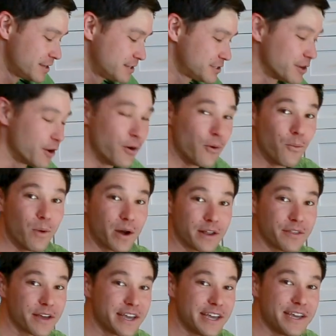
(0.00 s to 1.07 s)
So one
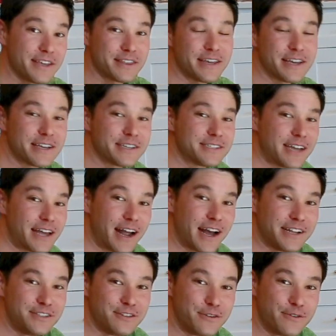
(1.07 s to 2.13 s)
of the key things that
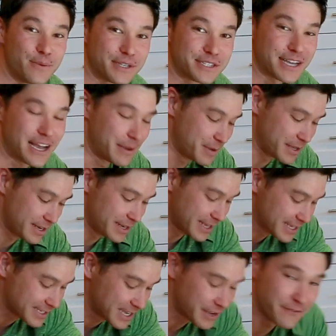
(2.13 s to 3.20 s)
I do with Simon
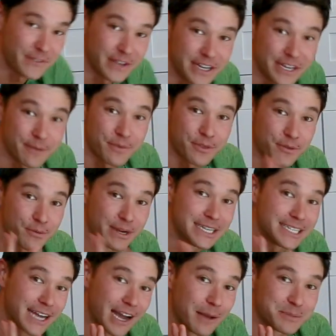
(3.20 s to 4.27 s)
is I feed him three
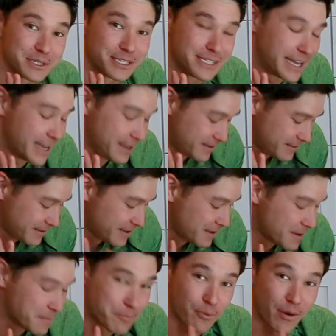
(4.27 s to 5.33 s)
times a day,
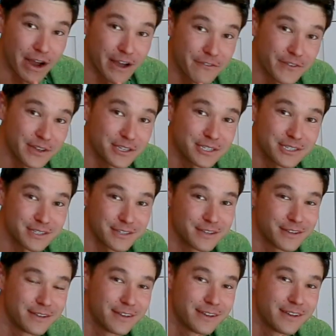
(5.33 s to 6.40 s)
breakfast,